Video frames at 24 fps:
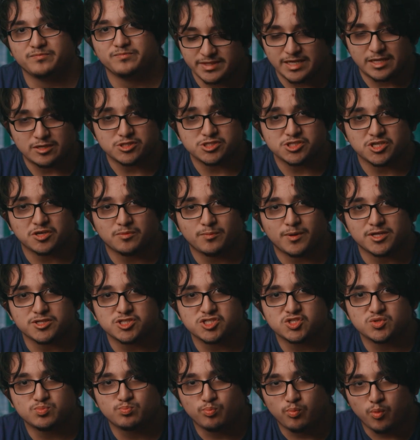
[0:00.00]
Now let's talk
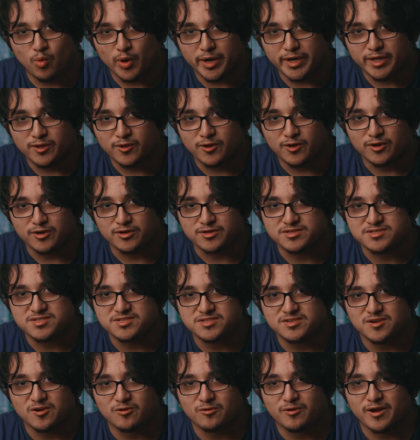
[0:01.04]
about
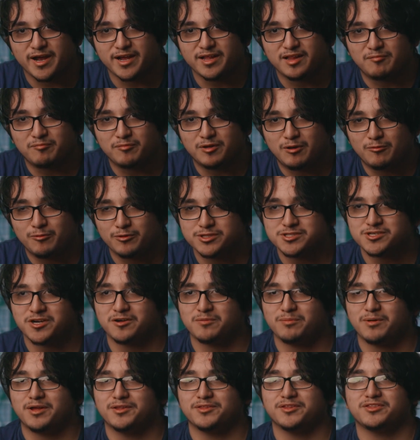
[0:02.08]
spoilers. Alright, I want to
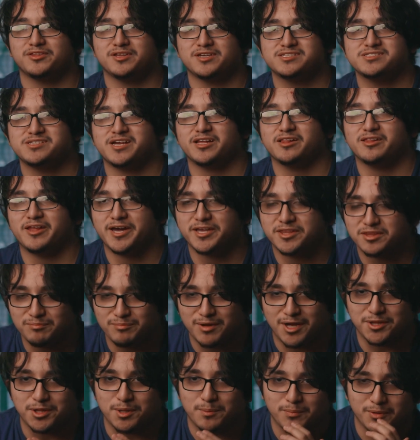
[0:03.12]
talk about the things I liked
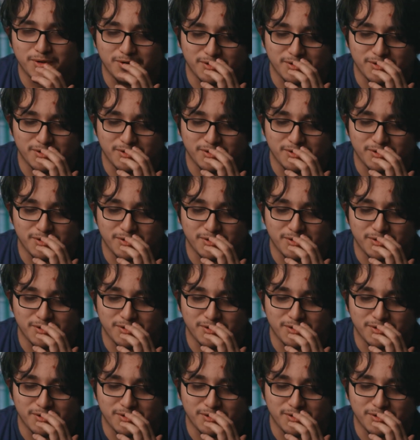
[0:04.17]
about the